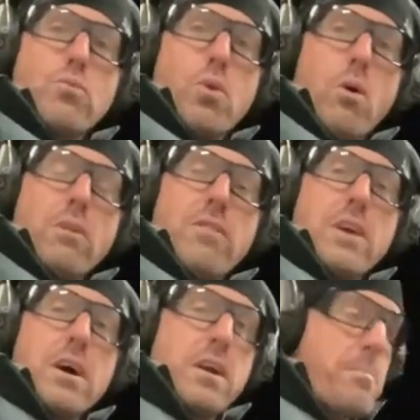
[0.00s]
rolling the
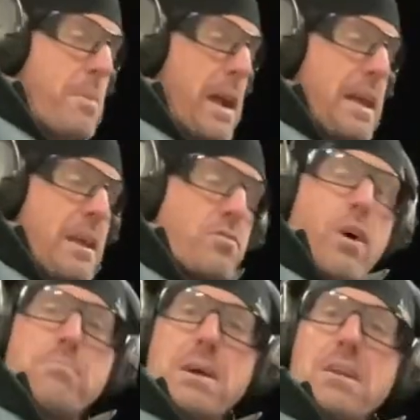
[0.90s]
gun, in my case,
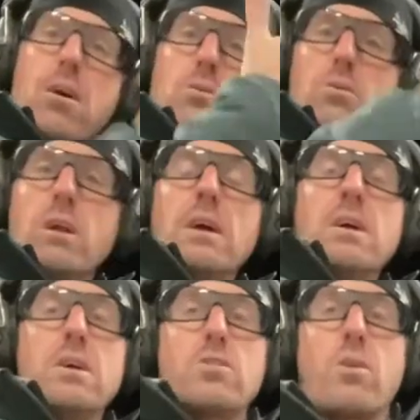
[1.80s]
off my knuckle,
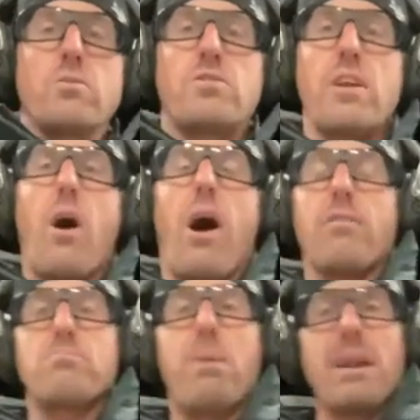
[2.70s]
turns it off.
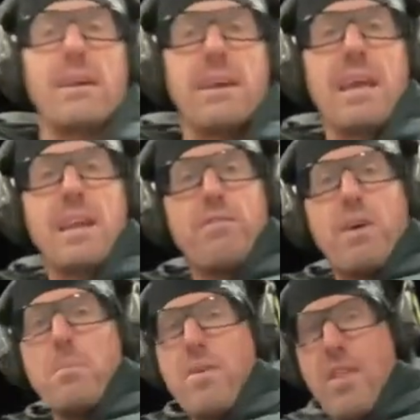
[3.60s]
But again, if
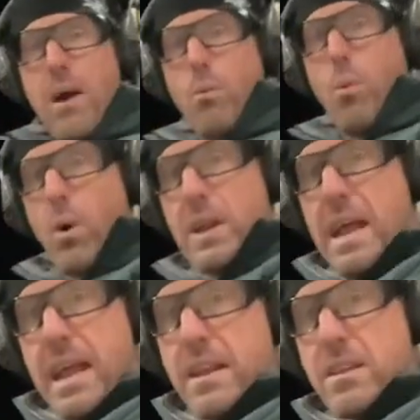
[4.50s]
I'm in that
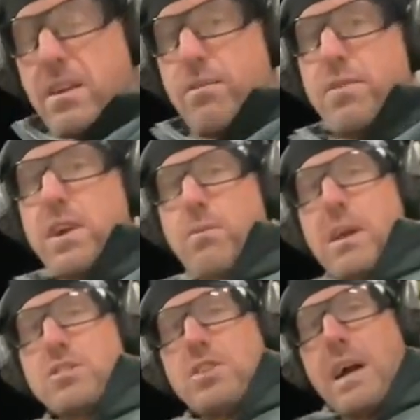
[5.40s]
one-handed
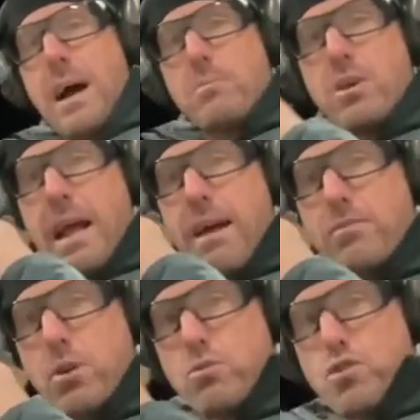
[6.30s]
configuration, I'm going to have
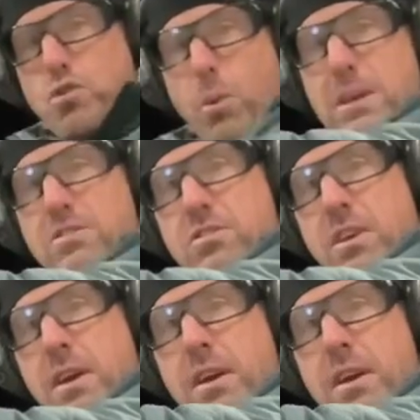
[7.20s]
no choice